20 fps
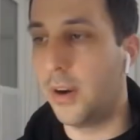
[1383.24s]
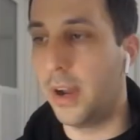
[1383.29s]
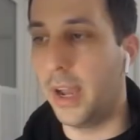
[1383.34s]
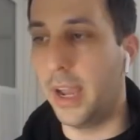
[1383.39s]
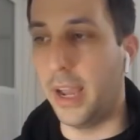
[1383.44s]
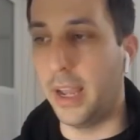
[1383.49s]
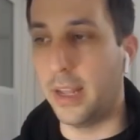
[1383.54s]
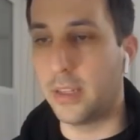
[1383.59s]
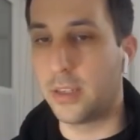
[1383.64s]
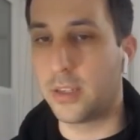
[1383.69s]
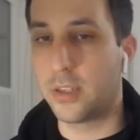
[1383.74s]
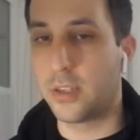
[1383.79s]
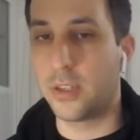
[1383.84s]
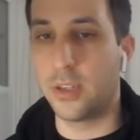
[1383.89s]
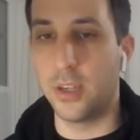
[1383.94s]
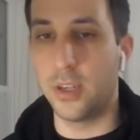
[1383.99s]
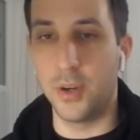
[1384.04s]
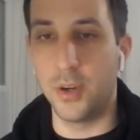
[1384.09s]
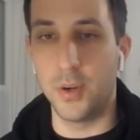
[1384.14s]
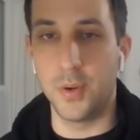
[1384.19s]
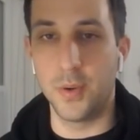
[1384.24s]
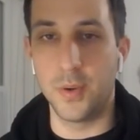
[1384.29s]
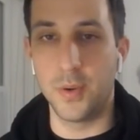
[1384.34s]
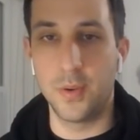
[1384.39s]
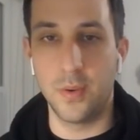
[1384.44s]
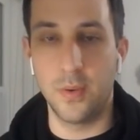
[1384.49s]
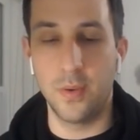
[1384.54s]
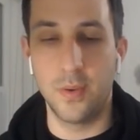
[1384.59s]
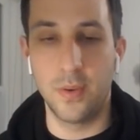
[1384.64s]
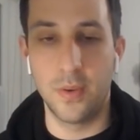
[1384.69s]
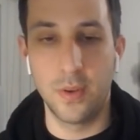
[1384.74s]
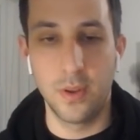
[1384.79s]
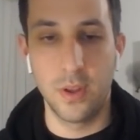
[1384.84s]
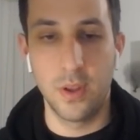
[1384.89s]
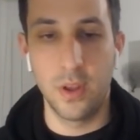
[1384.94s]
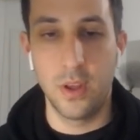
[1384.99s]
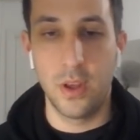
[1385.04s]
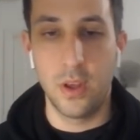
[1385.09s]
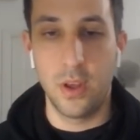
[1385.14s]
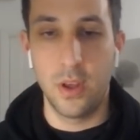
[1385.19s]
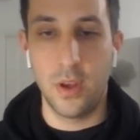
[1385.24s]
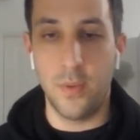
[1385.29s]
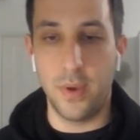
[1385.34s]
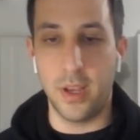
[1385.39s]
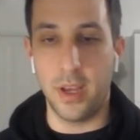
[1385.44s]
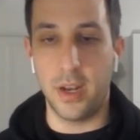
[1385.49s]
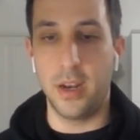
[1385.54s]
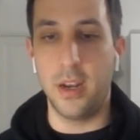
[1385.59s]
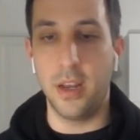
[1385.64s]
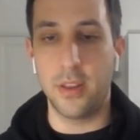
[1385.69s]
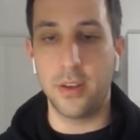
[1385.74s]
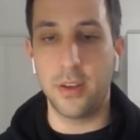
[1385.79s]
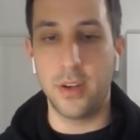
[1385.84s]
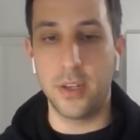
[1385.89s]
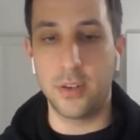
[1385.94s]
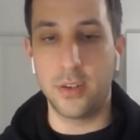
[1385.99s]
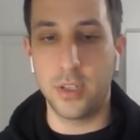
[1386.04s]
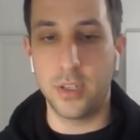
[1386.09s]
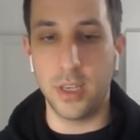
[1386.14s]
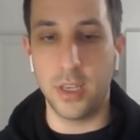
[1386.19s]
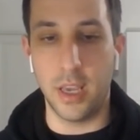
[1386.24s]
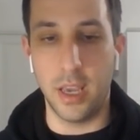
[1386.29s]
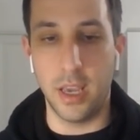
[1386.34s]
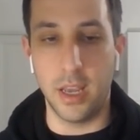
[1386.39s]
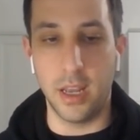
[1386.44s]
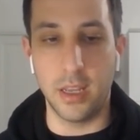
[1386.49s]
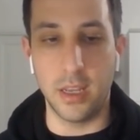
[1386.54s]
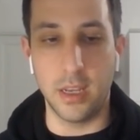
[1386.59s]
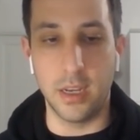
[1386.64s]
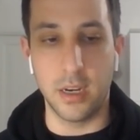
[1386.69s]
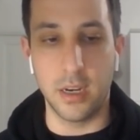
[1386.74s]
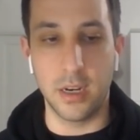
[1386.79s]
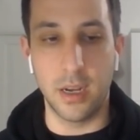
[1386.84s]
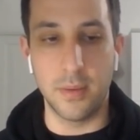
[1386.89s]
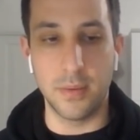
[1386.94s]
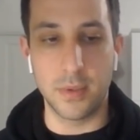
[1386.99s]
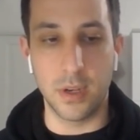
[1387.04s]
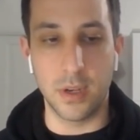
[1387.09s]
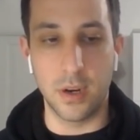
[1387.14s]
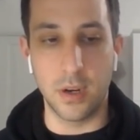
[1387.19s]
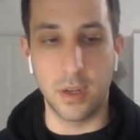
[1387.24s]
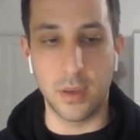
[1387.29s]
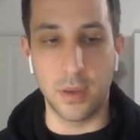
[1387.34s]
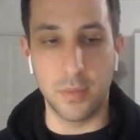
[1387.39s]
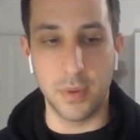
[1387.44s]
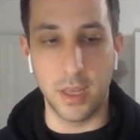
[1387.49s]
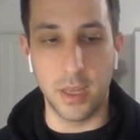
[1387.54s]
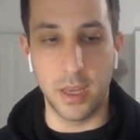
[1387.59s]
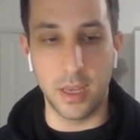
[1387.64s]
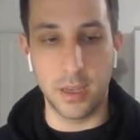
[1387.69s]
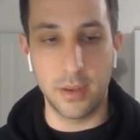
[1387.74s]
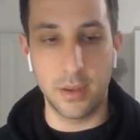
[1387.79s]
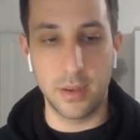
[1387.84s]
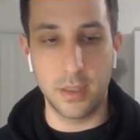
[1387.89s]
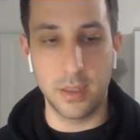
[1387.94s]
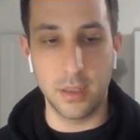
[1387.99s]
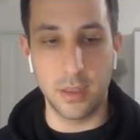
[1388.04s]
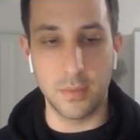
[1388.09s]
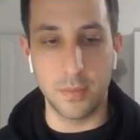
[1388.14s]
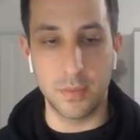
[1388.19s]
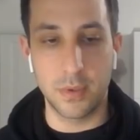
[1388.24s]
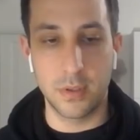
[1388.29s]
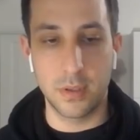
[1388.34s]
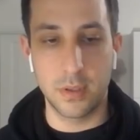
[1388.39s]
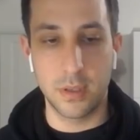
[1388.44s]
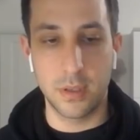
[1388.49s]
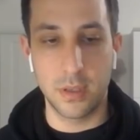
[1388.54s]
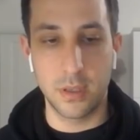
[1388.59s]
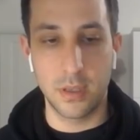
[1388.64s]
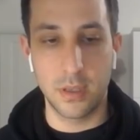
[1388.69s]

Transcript: right, so we got another interesting hand here. I'm already playing. Whoops.